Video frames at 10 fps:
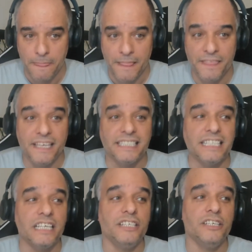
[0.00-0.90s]
This is
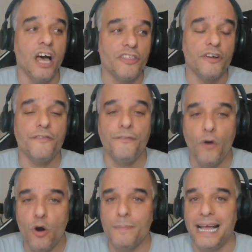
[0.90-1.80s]
another
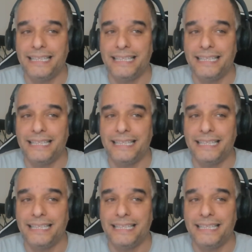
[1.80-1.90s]
format